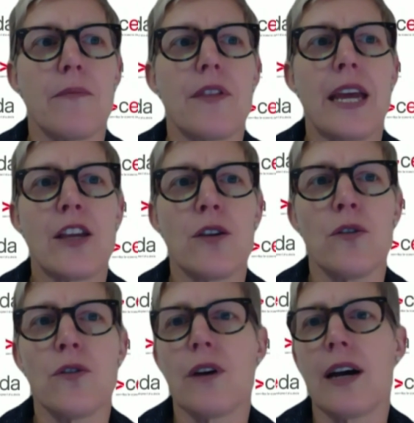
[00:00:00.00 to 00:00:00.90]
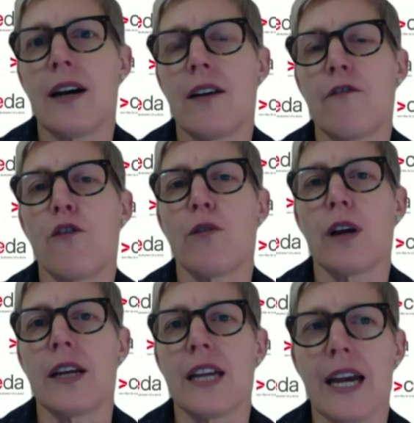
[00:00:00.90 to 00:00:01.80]
thank you for
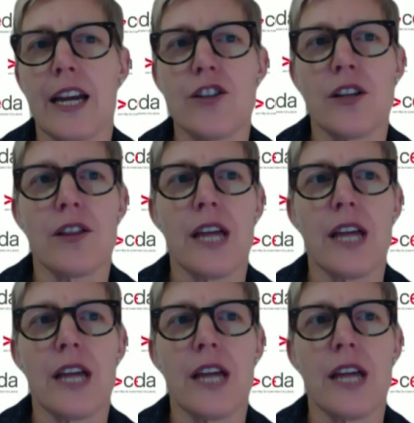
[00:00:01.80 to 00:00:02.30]
engaging.